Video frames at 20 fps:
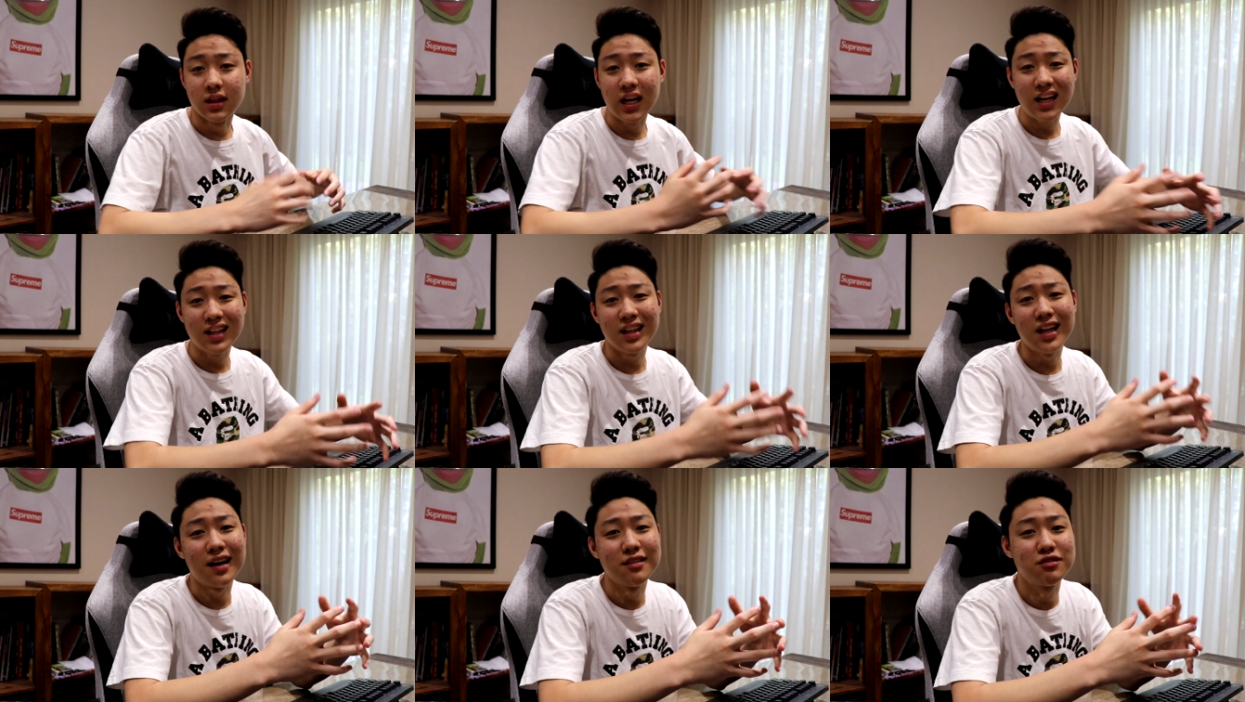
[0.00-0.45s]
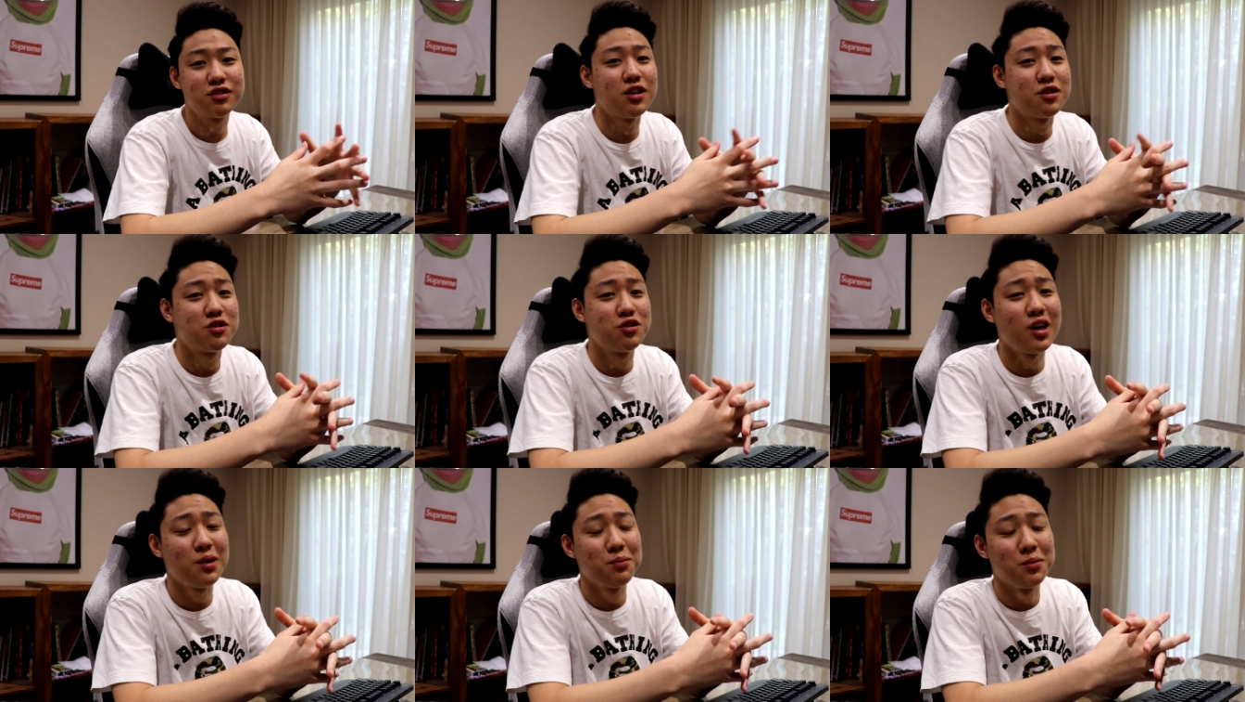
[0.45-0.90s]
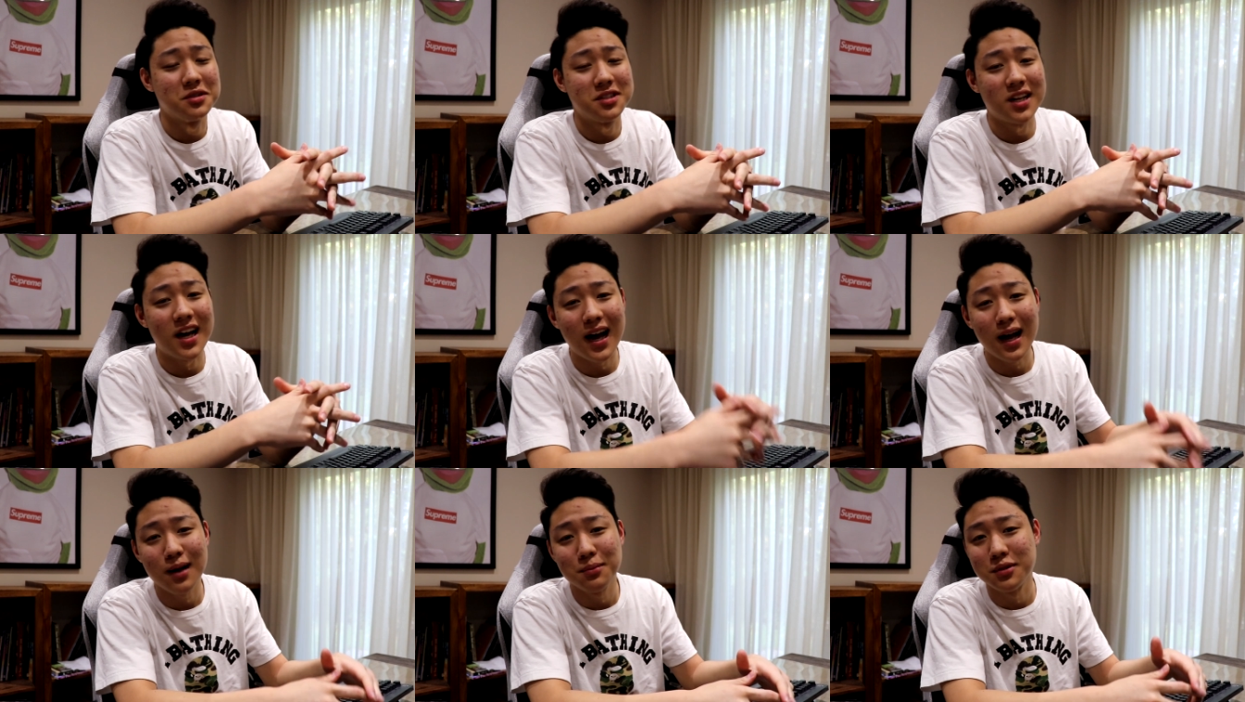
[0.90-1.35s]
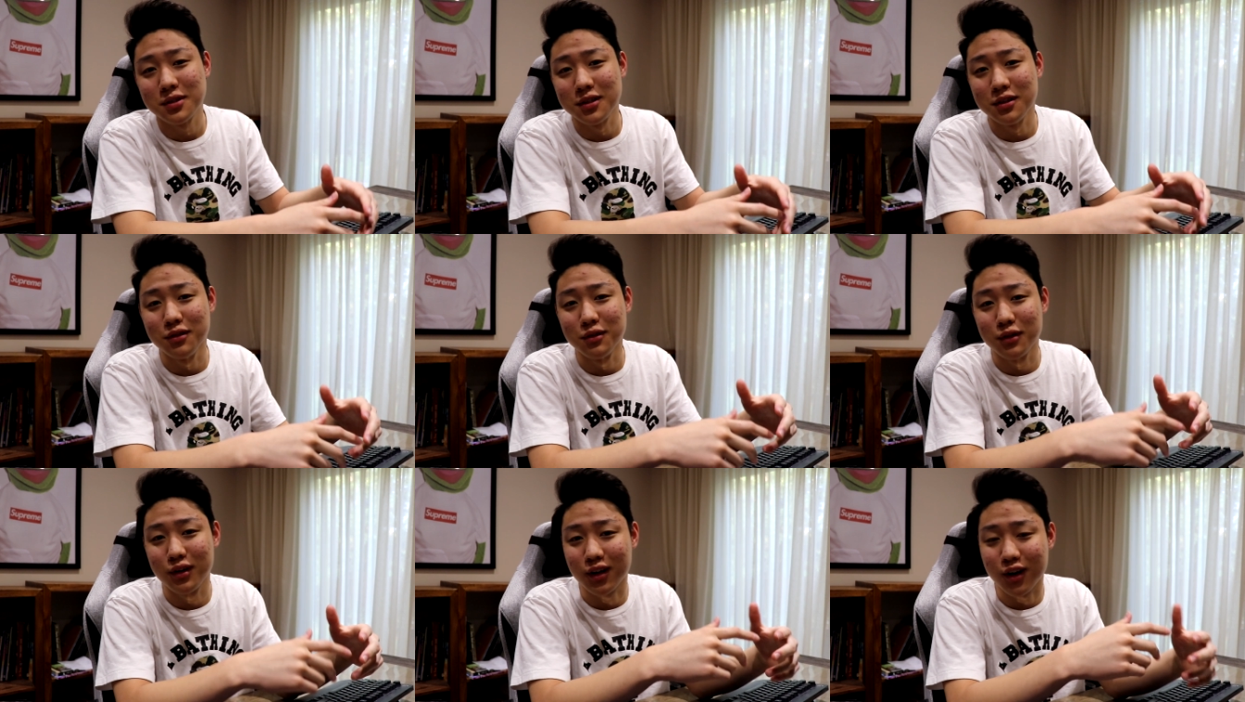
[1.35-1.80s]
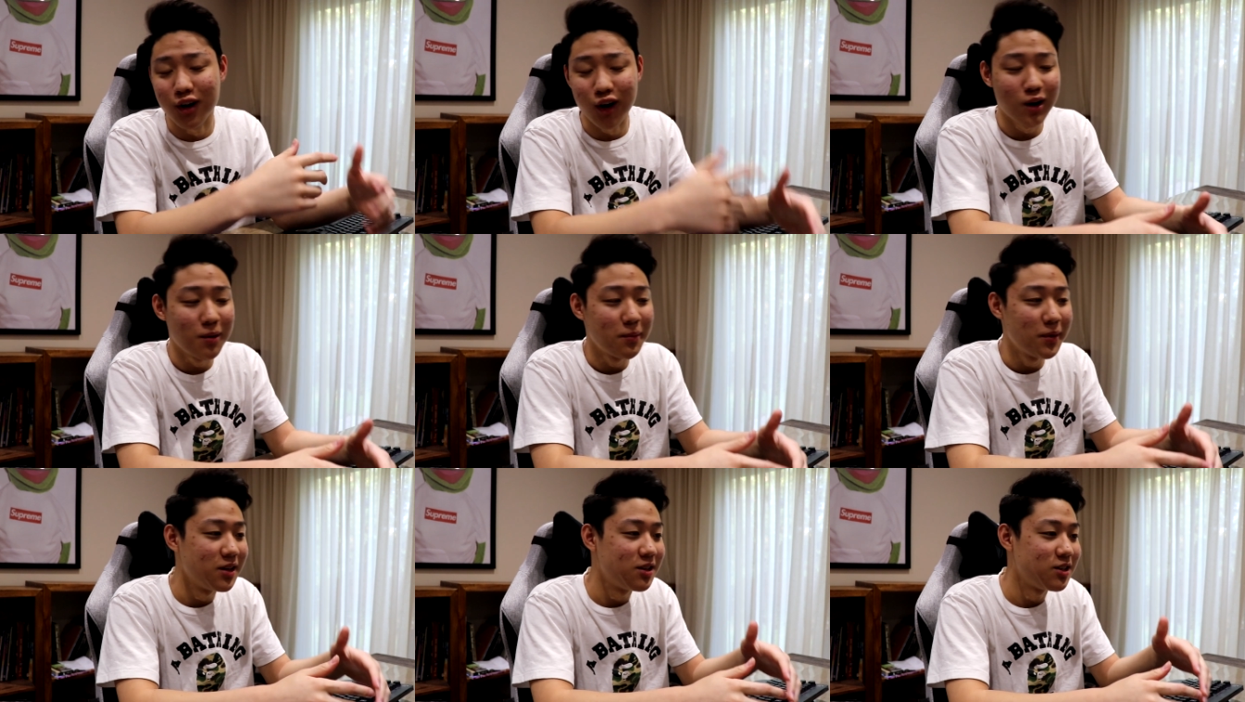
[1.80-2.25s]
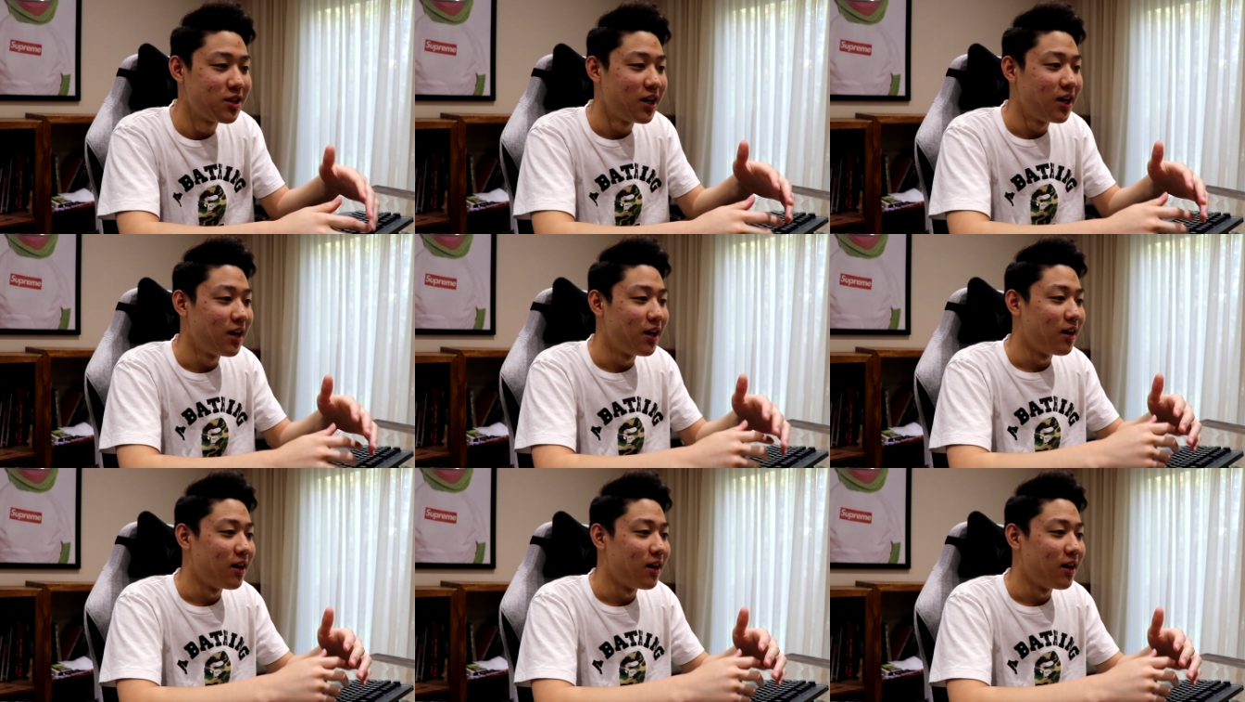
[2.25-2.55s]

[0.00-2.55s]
That livestock drop was absolute garbage.